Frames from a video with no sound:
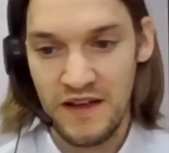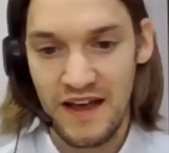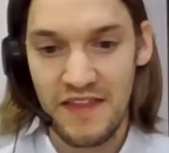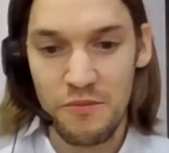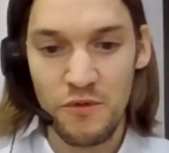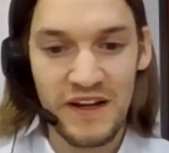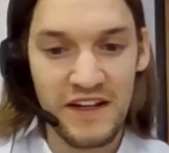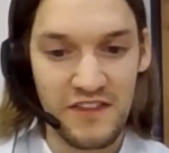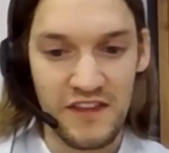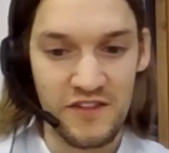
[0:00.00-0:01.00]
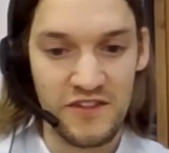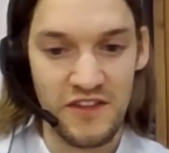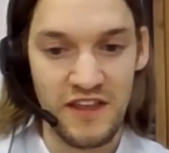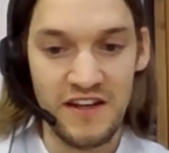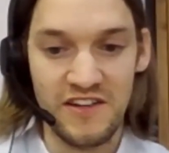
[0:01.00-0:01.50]
And then we'll link this to
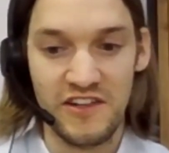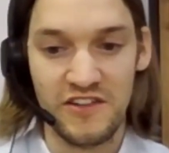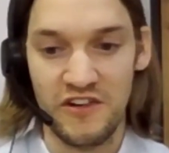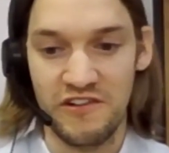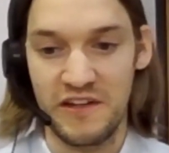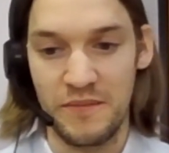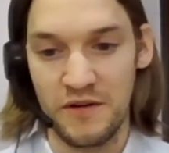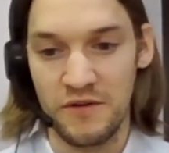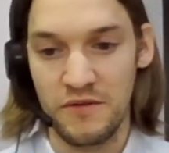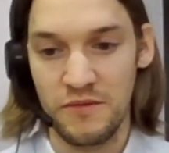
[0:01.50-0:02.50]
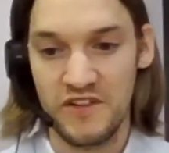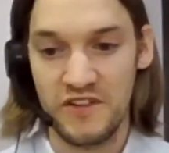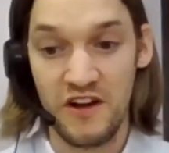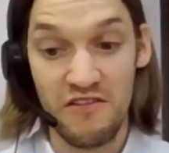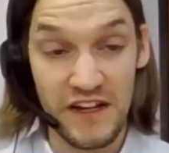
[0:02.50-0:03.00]
the Energy Security Bill, which is
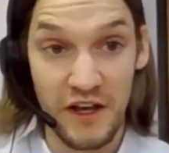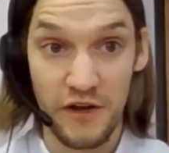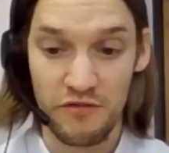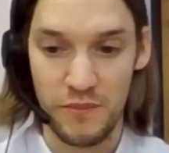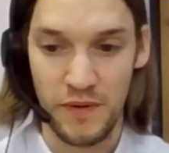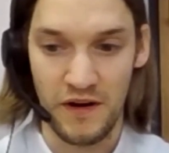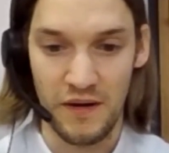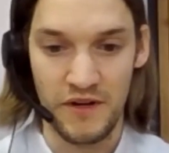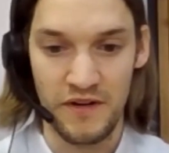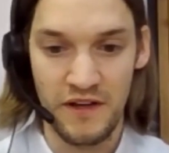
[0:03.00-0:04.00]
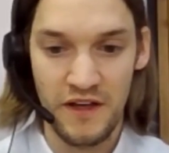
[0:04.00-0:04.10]
currently going through Parliament,